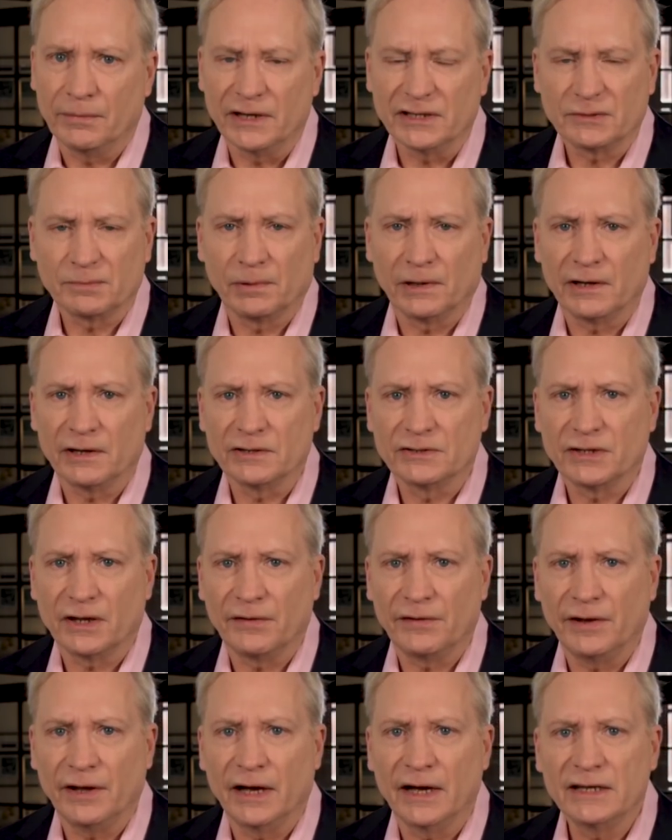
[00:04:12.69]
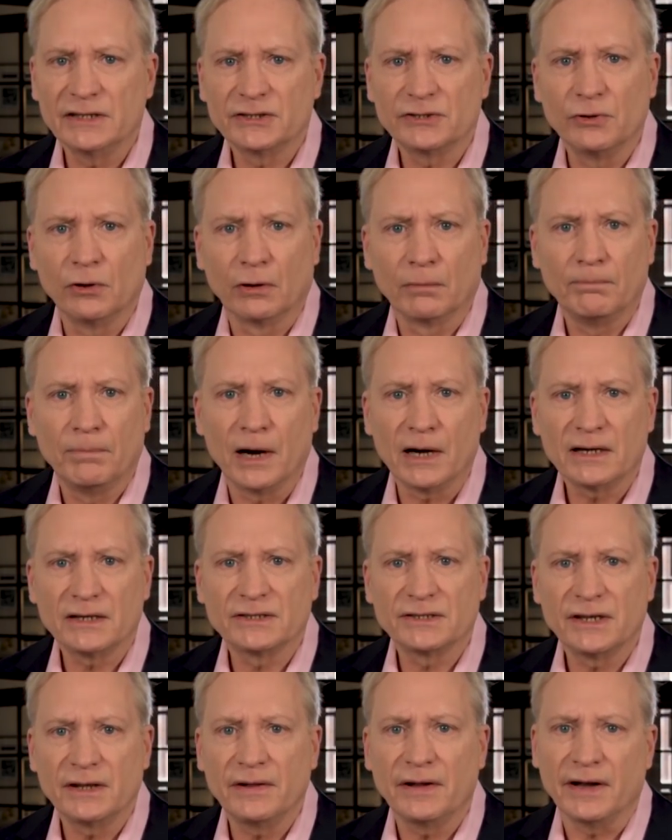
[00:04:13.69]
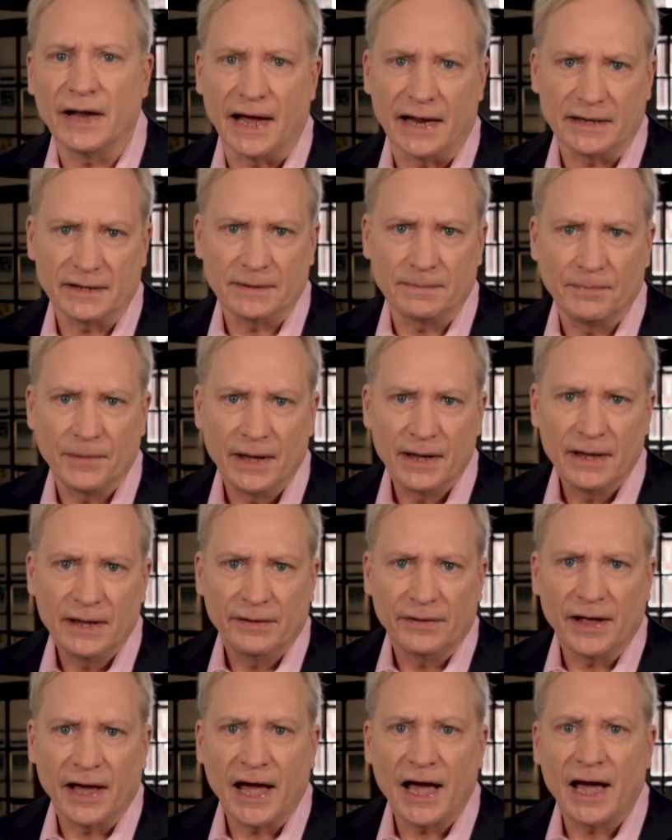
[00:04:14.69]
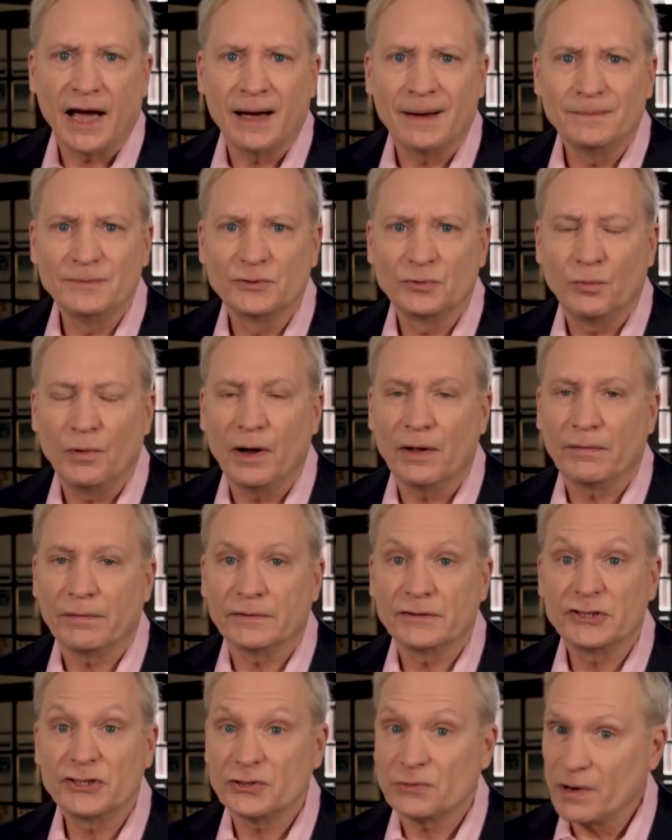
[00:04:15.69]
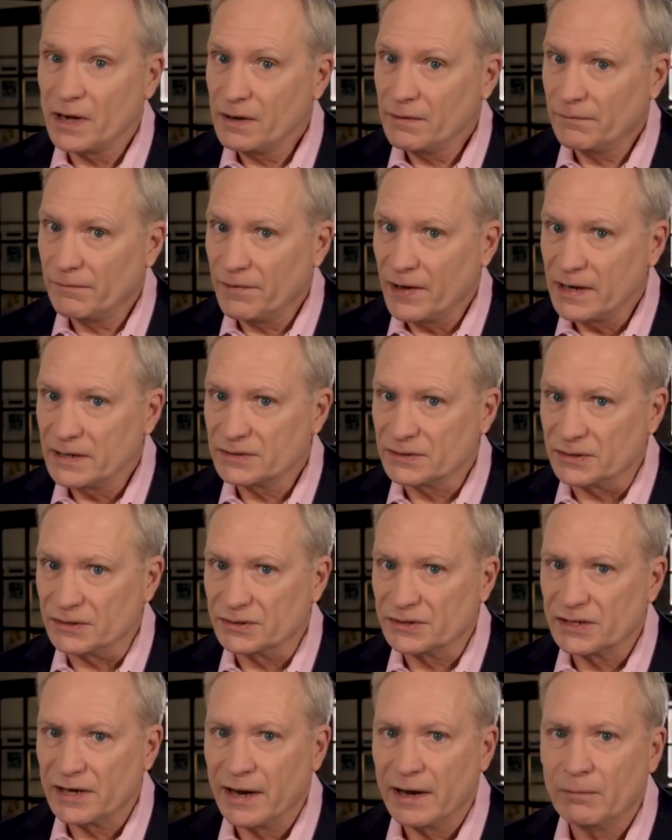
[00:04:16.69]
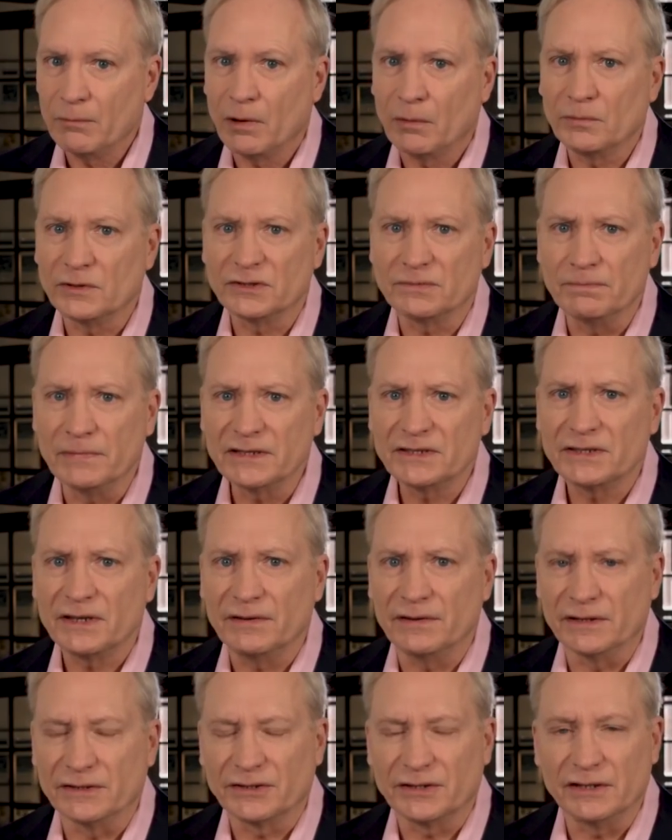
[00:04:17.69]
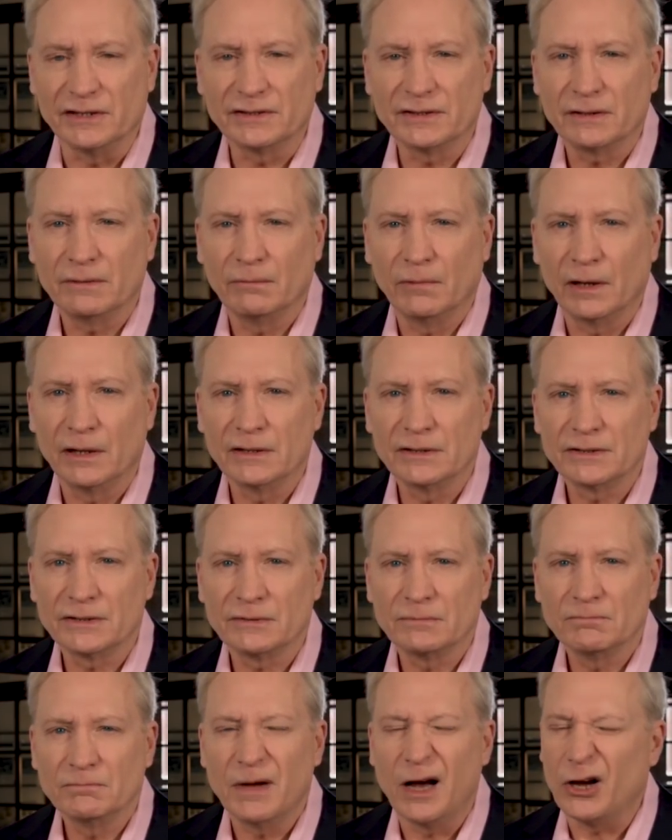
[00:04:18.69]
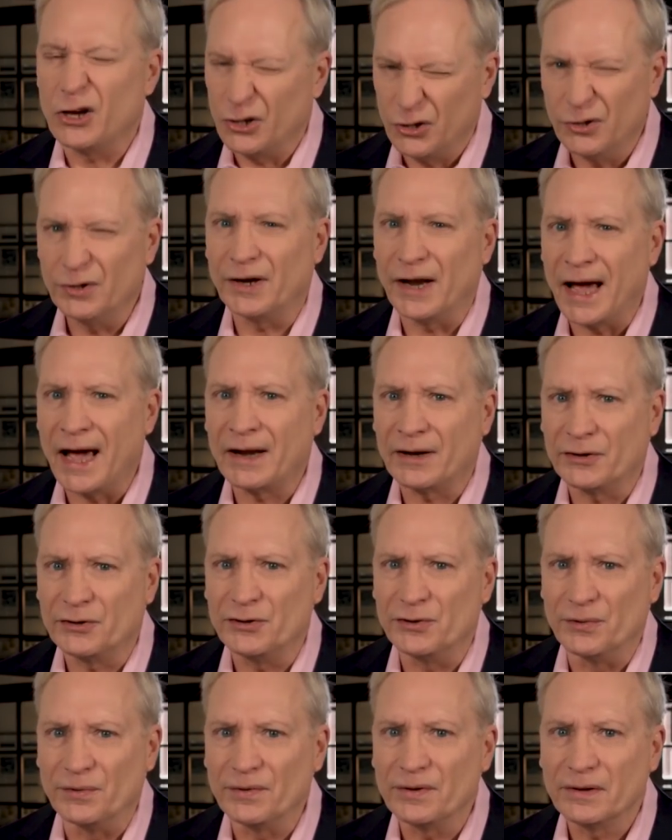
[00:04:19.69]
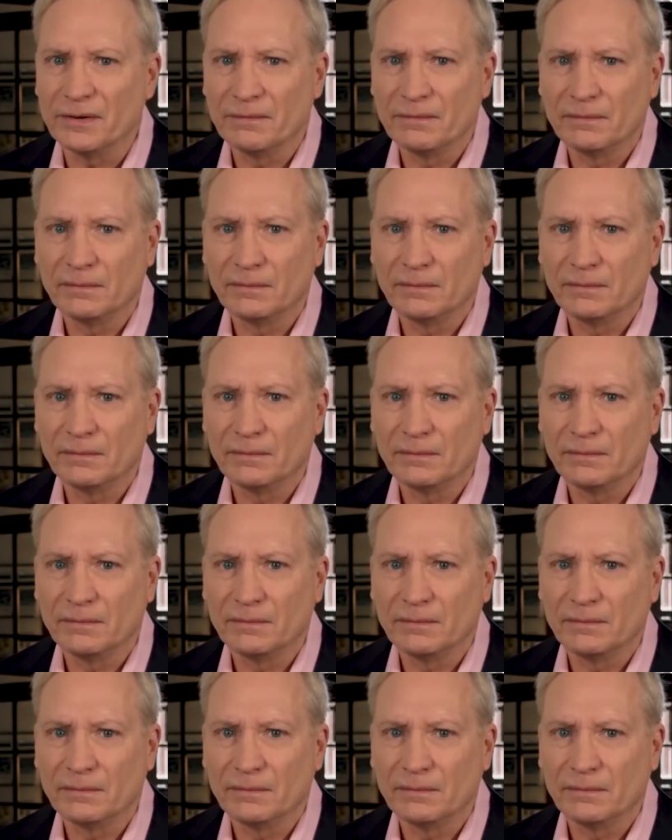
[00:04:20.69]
the best players on the ice nor pucks in the net. The Habs, with straight faces, say what was missing this season was a good attitude.